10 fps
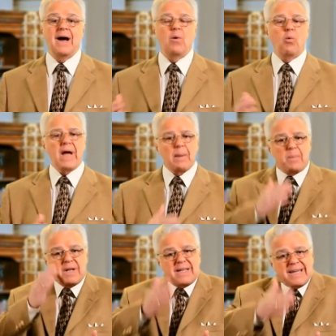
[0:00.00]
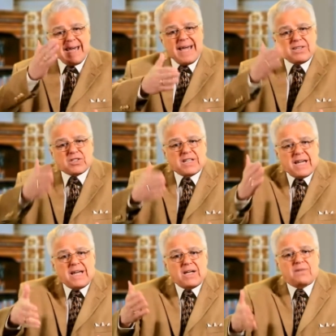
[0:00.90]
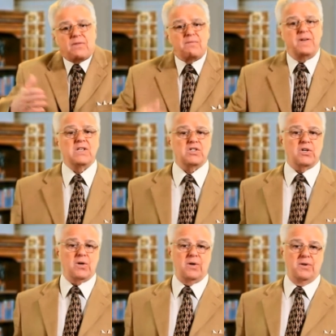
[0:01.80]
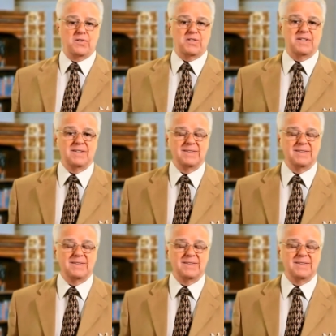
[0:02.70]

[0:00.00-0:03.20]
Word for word: a rapid cascade of events occurs.